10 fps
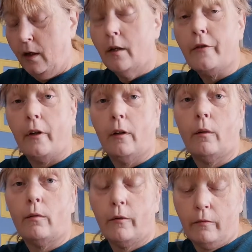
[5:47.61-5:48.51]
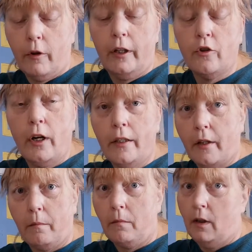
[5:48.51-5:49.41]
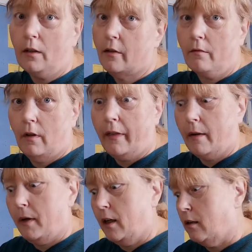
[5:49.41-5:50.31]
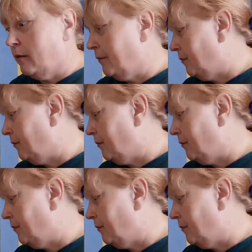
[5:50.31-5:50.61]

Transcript: So go ahead and try some. It's not that bad.